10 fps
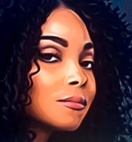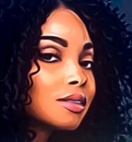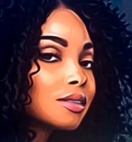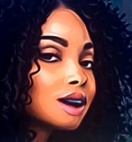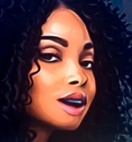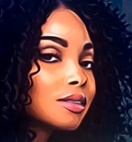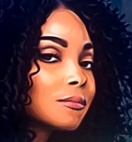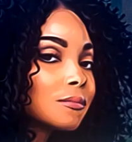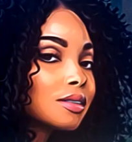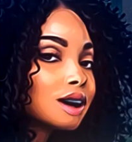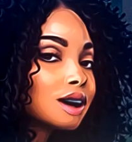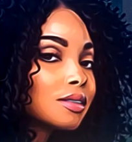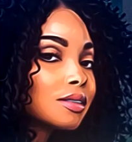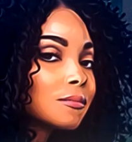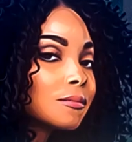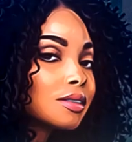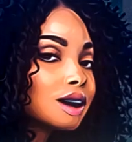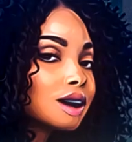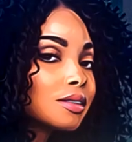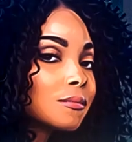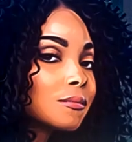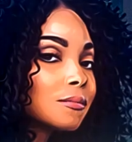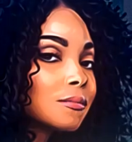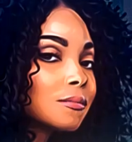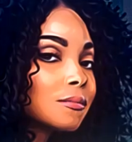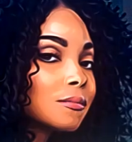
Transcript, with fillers: And, you know, I can see that